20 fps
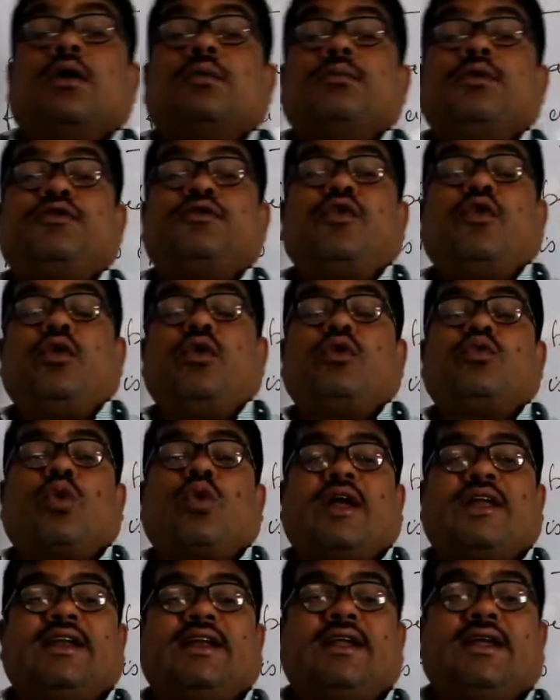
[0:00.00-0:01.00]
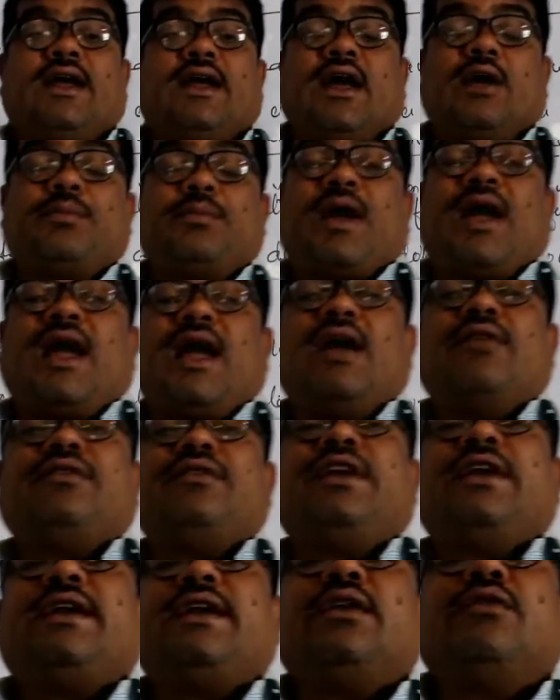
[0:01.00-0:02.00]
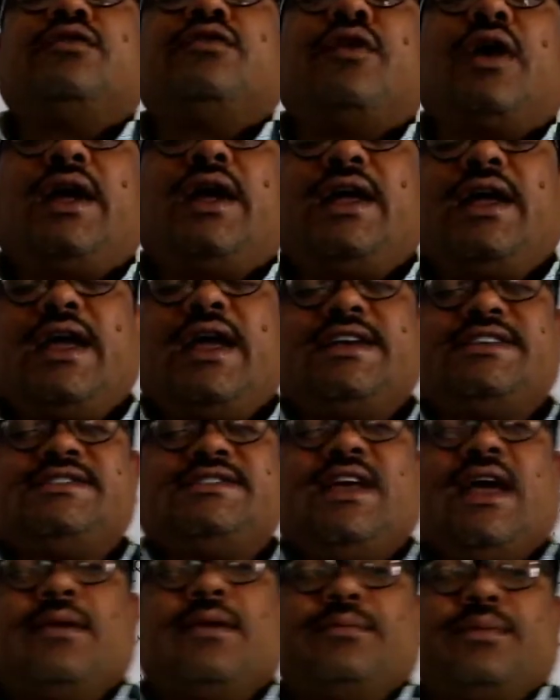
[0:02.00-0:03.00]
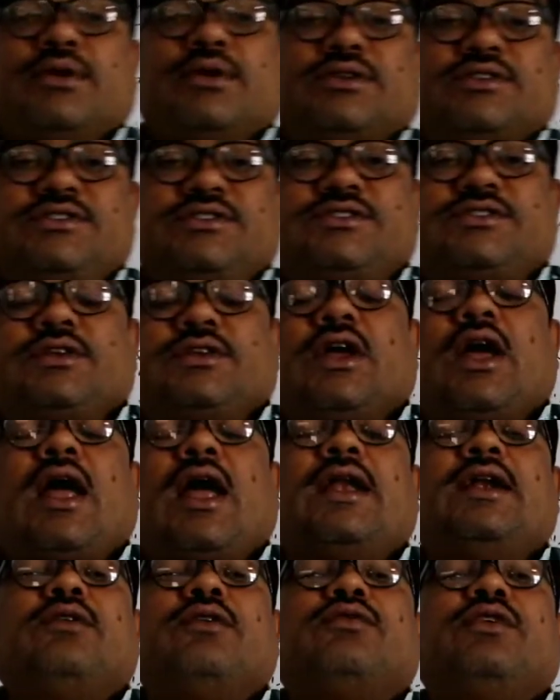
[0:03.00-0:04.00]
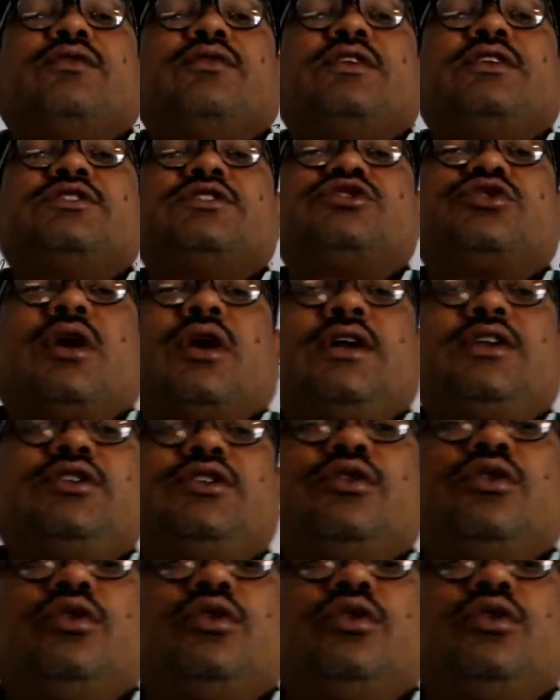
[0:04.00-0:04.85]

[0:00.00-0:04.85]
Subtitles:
Before winding up, I have taken 5 examples and we will try to